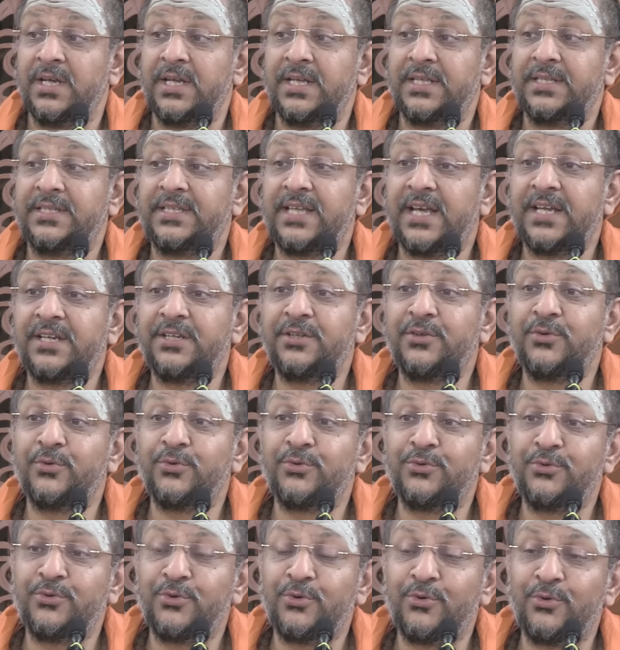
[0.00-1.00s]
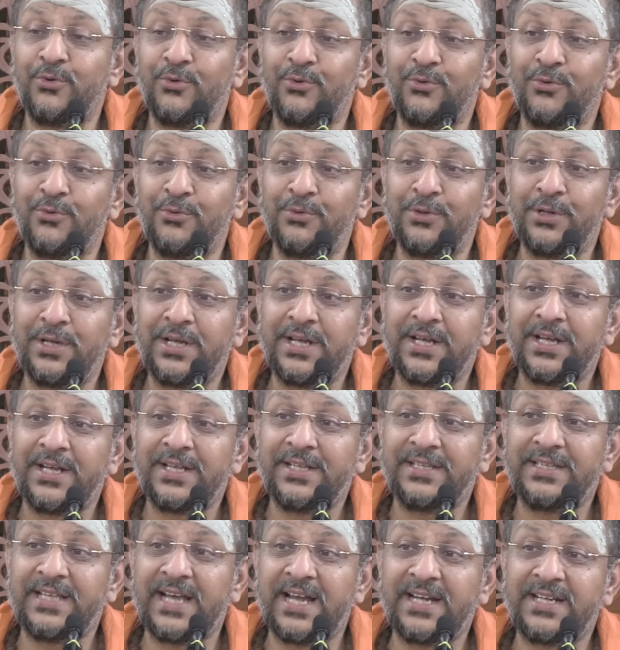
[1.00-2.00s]
Then you know
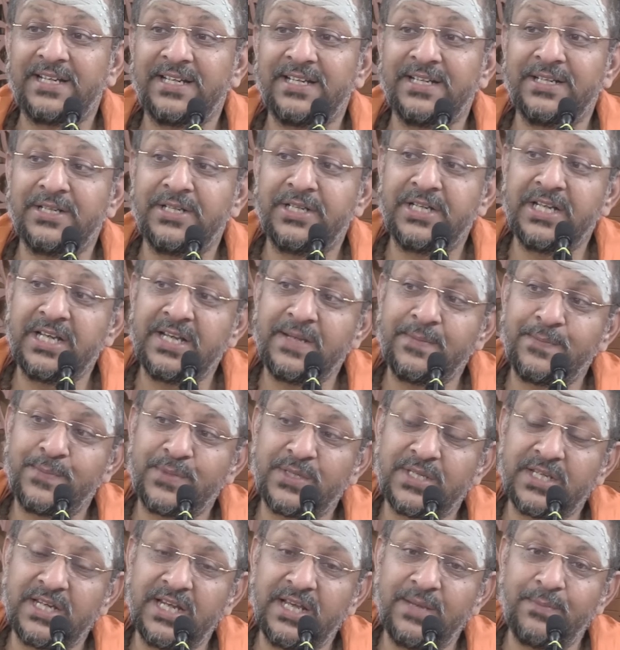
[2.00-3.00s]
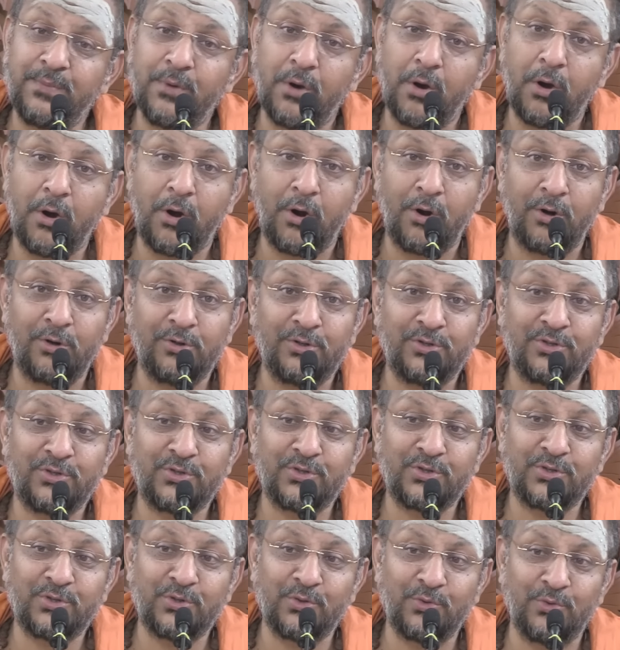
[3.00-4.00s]
that in deep sleep
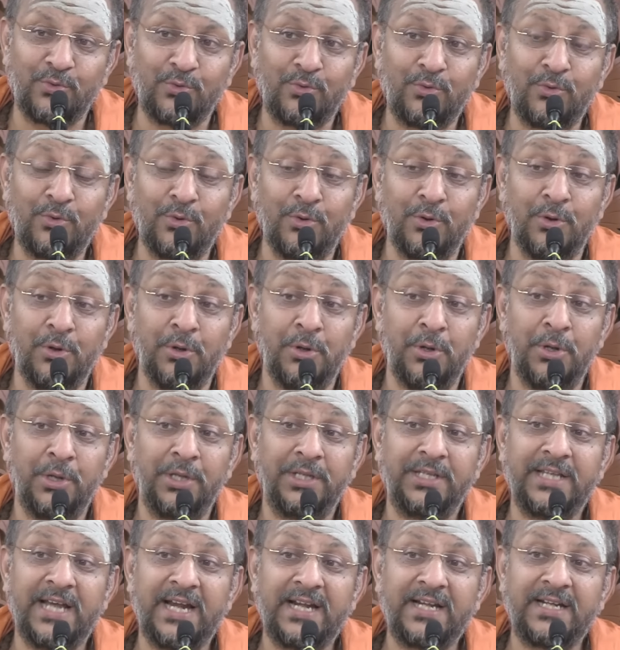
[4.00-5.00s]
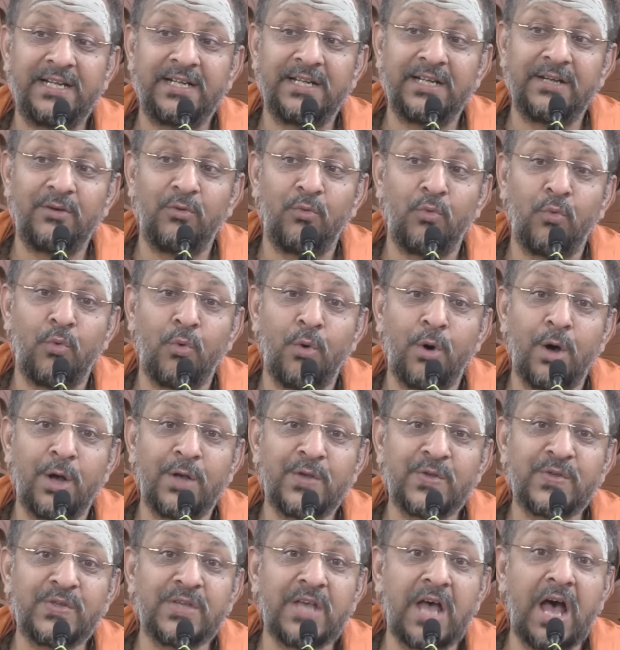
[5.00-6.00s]
also that
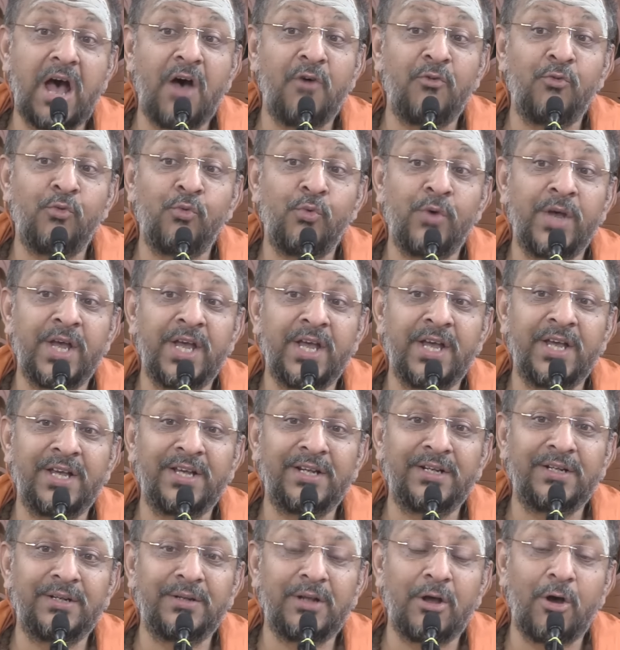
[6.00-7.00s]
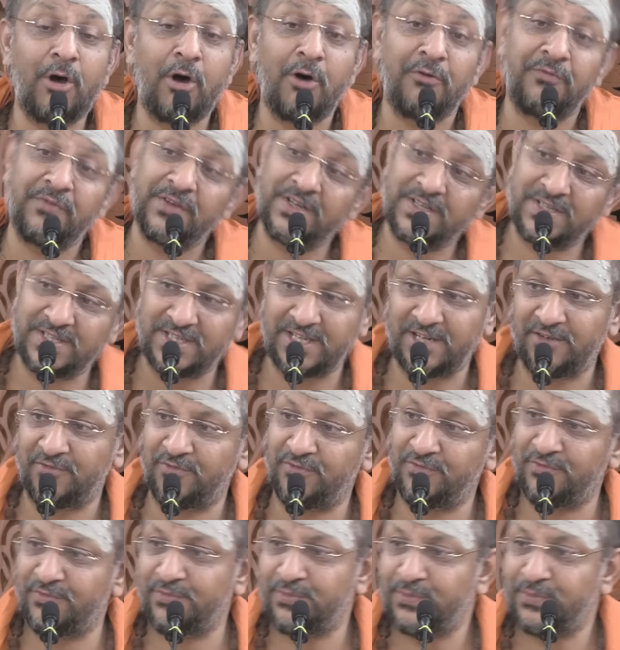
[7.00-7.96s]
was aware of itself.